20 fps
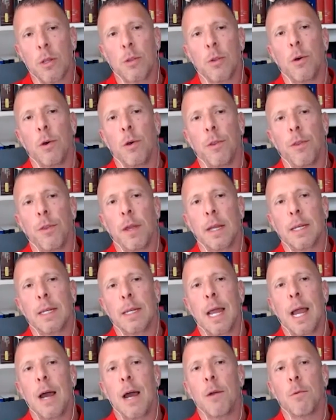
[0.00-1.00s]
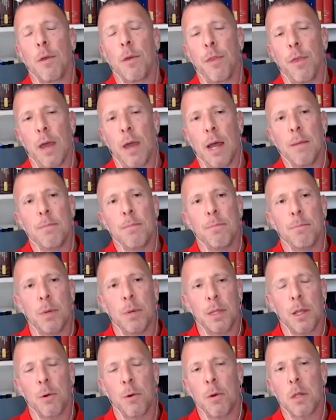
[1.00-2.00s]
the whole thing down with that.
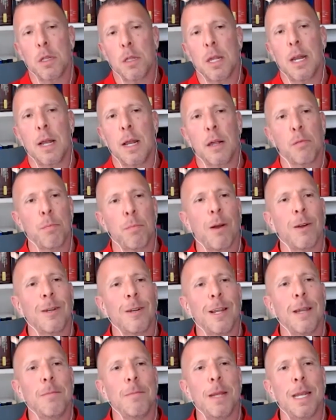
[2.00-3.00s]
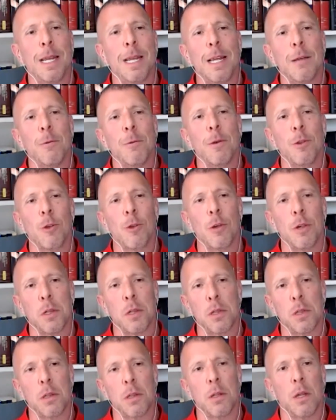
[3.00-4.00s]
But there was that ex parte meeting, which
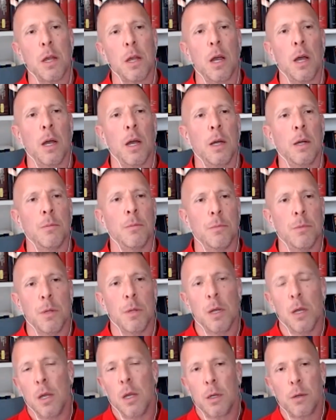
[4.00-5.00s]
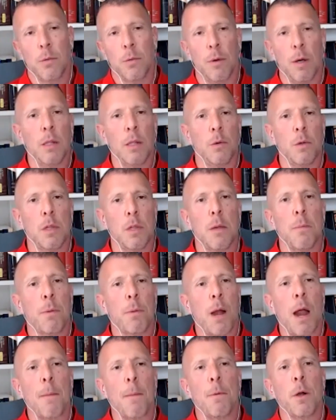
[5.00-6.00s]
is, it was
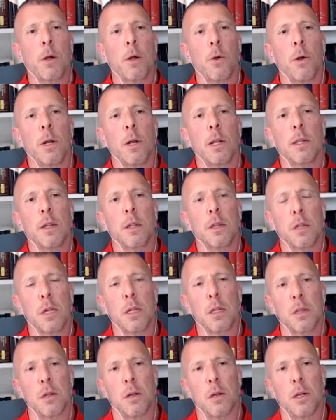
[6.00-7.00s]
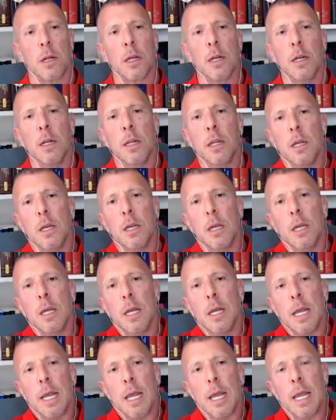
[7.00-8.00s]
improper according to the Sixth Circuit.
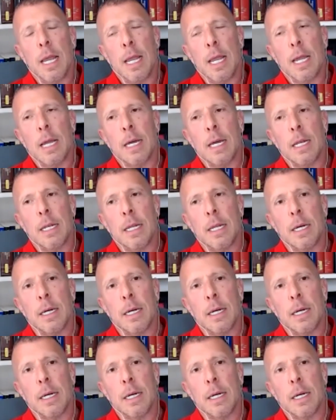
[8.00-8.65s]
And